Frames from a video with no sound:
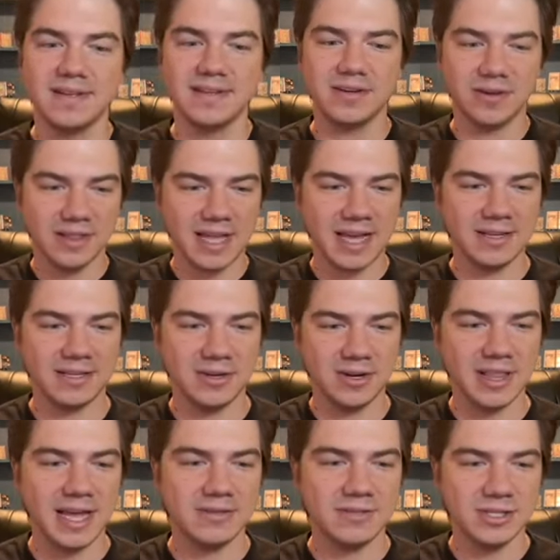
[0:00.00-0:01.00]
You're allowed
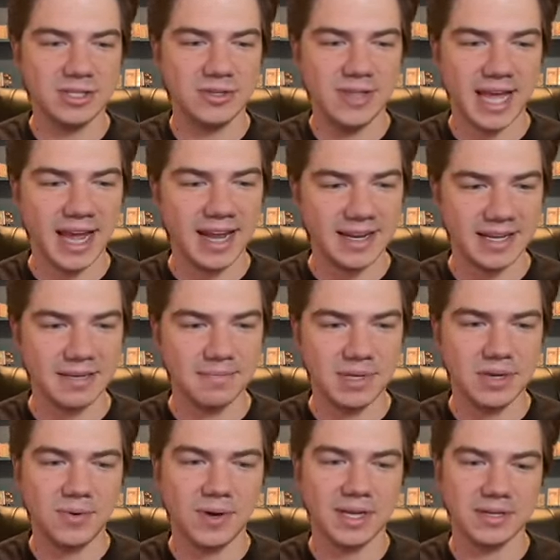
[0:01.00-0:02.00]
you're allowed to do that, and it can
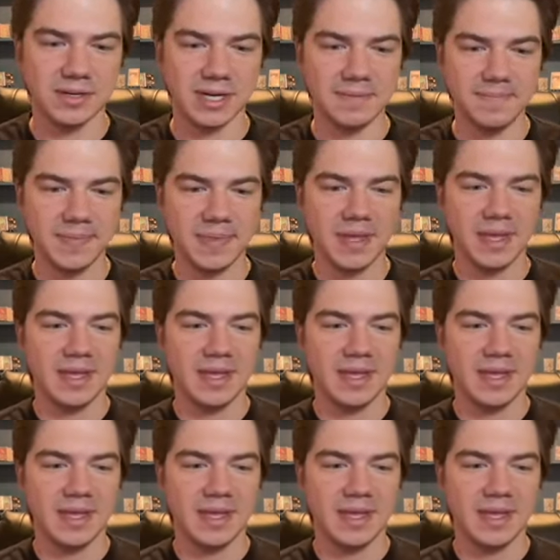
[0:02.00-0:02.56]
be quite good.